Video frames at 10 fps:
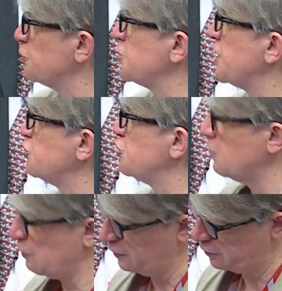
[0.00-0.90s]
of
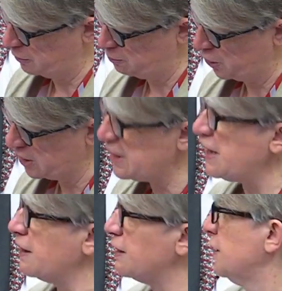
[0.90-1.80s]
CO2 equivalent per
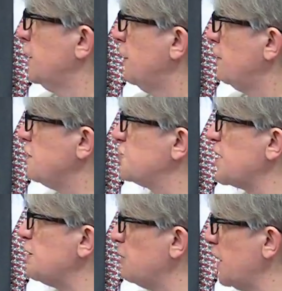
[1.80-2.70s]
year, the
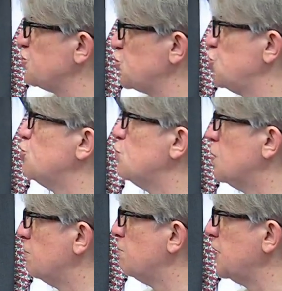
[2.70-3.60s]
same as
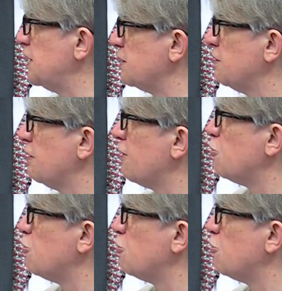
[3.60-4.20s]
2 million